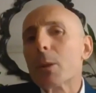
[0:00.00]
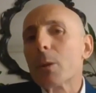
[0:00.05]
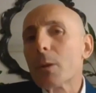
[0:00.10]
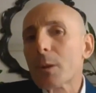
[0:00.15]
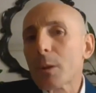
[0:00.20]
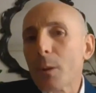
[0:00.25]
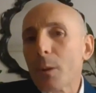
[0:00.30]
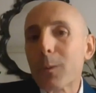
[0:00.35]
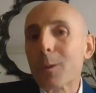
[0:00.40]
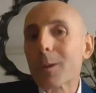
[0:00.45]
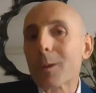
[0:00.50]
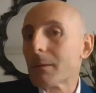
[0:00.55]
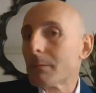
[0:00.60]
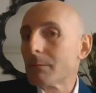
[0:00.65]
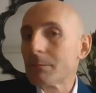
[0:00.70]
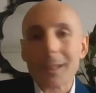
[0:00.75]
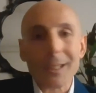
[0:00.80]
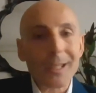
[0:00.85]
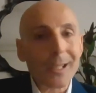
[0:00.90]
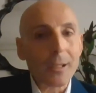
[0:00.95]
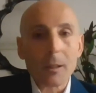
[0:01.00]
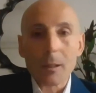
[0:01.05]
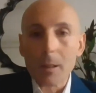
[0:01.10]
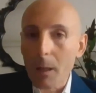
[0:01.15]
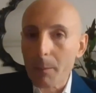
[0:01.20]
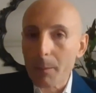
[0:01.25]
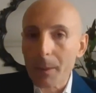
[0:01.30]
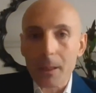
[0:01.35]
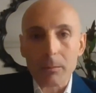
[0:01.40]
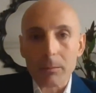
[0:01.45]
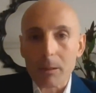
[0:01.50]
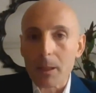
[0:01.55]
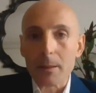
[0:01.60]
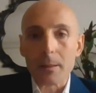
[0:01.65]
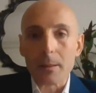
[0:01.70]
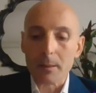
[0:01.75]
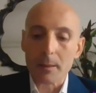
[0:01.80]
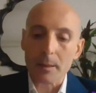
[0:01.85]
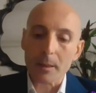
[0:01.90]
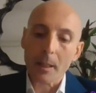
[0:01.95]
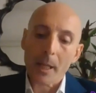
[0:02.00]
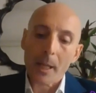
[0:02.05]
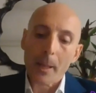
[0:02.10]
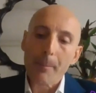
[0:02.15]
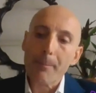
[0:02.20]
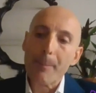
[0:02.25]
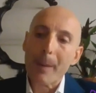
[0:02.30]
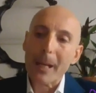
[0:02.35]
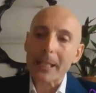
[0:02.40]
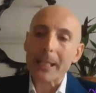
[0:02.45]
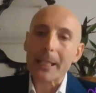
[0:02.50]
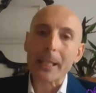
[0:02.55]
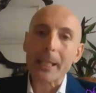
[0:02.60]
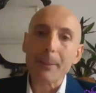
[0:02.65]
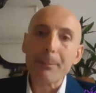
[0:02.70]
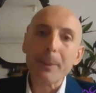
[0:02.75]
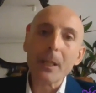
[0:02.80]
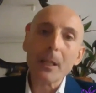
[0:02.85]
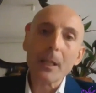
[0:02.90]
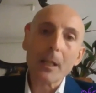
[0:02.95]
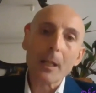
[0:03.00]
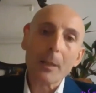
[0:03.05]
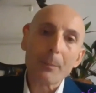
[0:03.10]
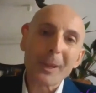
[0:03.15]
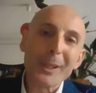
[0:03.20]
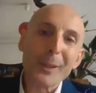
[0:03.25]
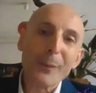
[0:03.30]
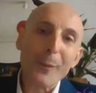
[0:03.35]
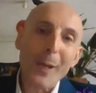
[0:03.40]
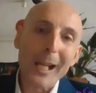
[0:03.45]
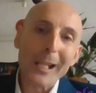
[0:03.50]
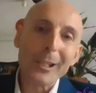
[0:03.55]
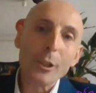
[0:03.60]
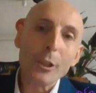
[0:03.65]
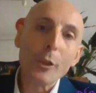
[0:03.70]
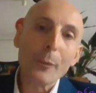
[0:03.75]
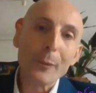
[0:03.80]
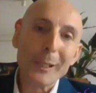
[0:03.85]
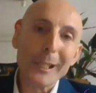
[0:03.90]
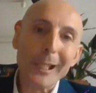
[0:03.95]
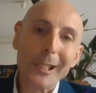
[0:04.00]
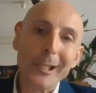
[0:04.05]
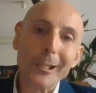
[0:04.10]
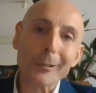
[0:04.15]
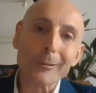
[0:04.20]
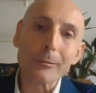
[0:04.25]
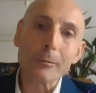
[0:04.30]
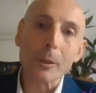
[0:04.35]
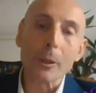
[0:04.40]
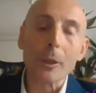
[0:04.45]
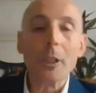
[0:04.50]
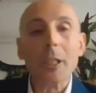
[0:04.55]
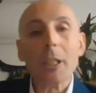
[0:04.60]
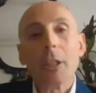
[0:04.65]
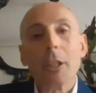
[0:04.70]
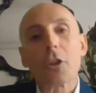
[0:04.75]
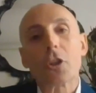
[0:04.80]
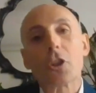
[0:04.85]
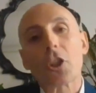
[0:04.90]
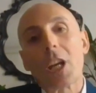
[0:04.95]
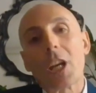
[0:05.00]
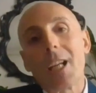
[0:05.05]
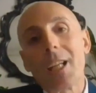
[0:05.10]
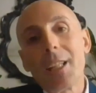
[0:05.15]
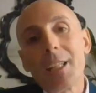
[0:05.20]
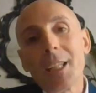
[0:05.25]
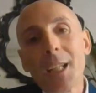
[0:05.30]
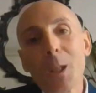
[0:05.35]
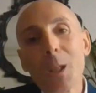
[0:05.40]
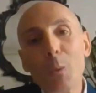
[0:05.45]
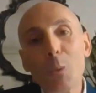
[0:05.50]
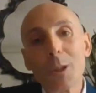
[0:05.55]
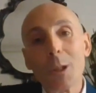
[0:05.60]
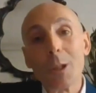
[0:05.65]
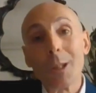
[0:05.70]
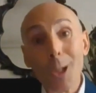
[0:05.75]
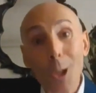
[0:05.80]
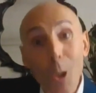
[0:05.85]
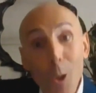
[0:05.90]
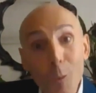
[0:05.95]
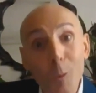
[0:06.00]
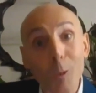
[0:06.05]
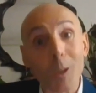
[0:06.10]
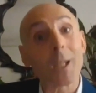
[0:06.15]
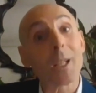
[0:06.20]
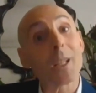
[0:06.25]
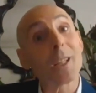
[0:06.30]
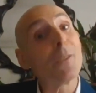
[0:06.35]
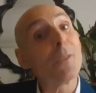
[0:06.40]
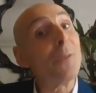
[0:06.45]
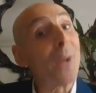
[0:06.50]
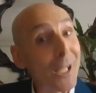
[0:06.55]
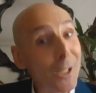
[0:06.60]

but also for economic reasons. By keeping up the value of the euro, China would lower the